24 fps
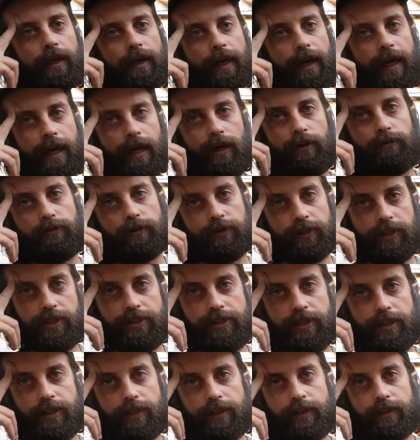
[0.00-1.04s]
how
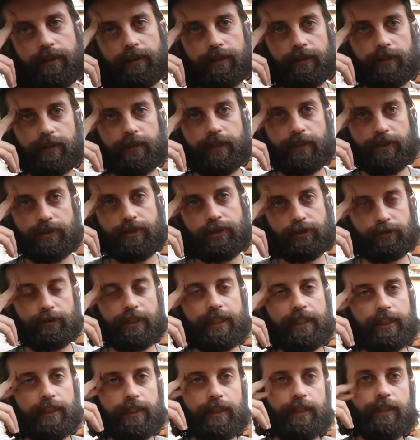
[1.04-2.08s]
religion is
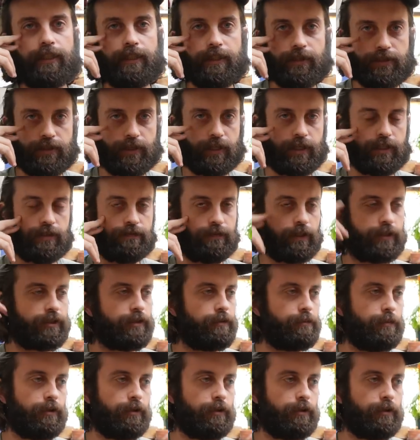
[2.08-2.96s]
treated in science fiction